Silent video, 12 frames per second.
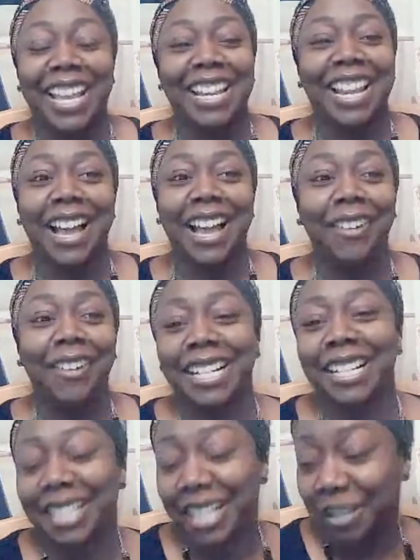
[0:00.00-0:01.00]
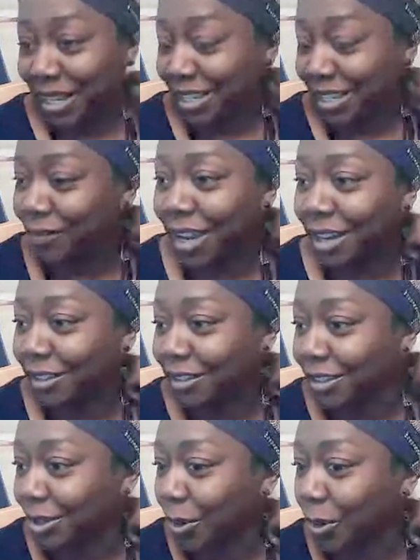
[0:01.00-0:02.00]
and now I need to dig myself out of
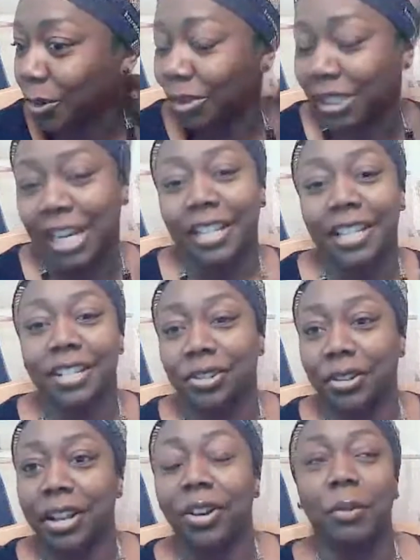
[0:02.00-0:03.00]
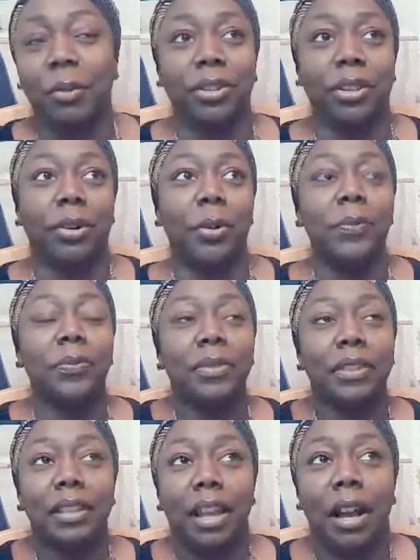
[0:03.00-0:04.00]
this hole, and I need your help. So,
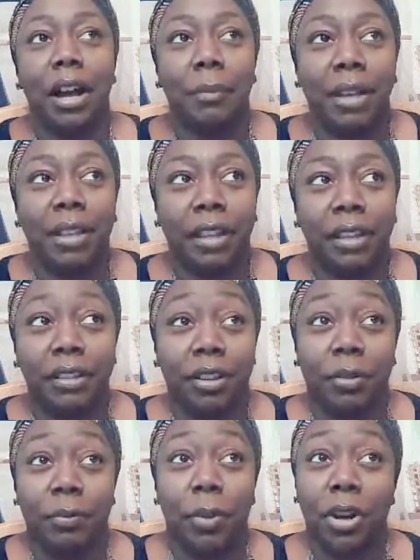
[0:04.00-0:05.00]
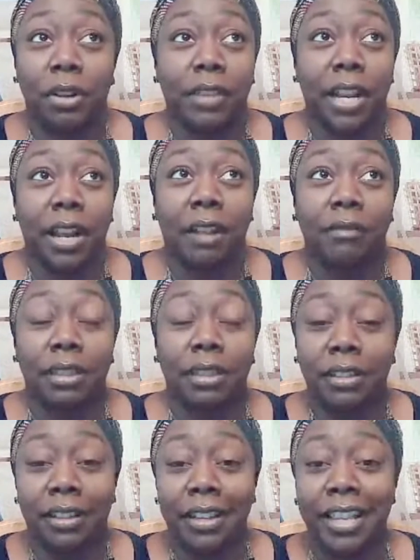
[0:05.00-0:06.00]
part of that
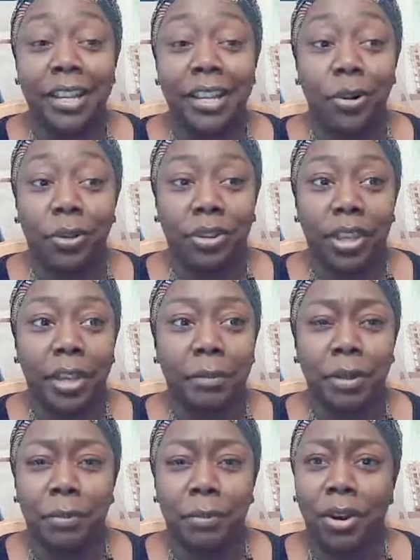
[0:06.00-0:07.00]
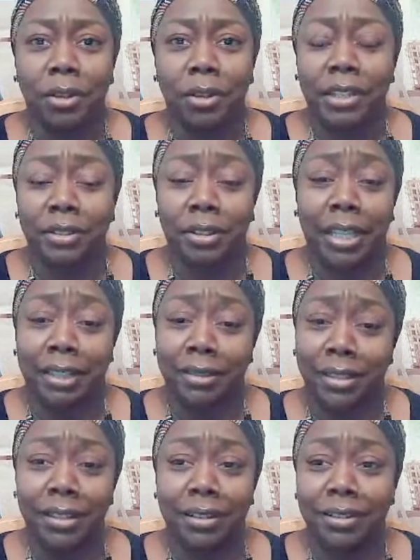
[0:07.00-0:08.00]
obviously is an ego thing, but part of it, like you
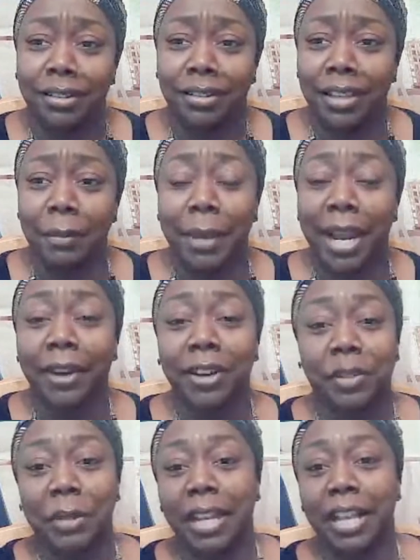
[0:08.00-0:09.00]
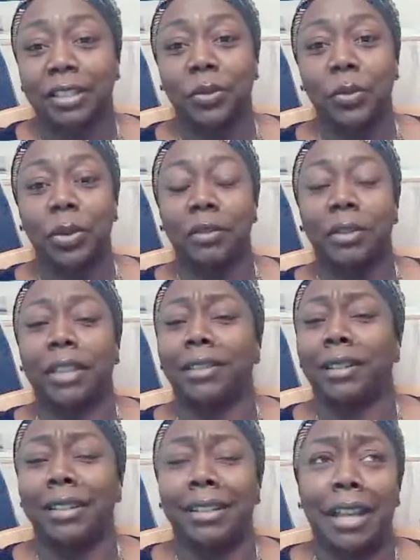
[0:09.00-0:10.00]
said, is just embarrassment as to what they've
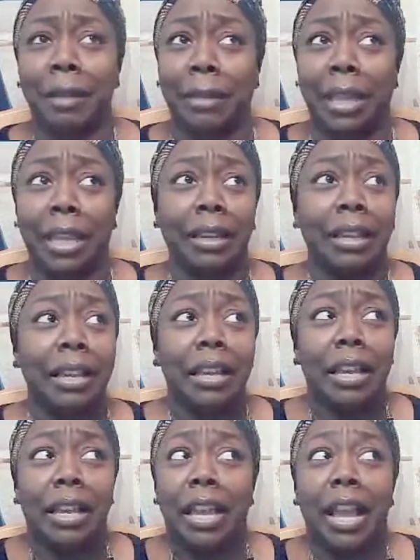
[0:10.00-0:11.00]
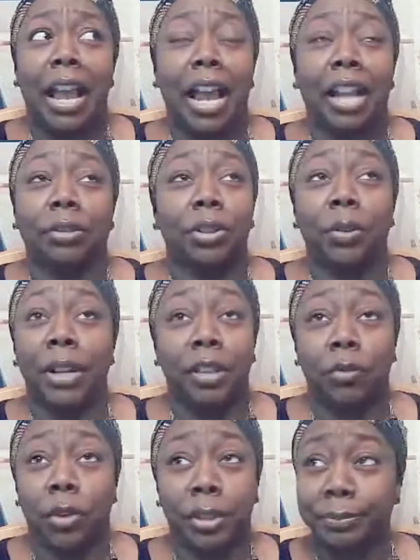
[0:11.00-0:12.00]
done. And I mean, I don't know
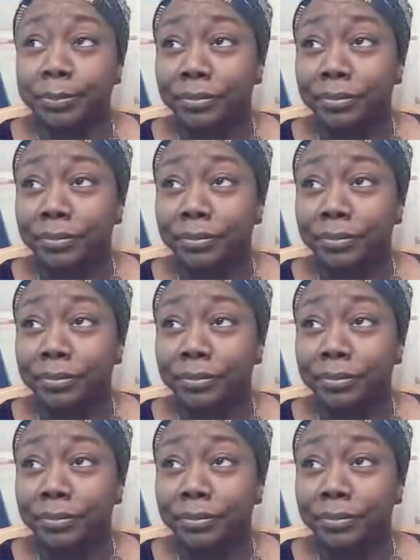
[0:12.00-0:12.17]
anyone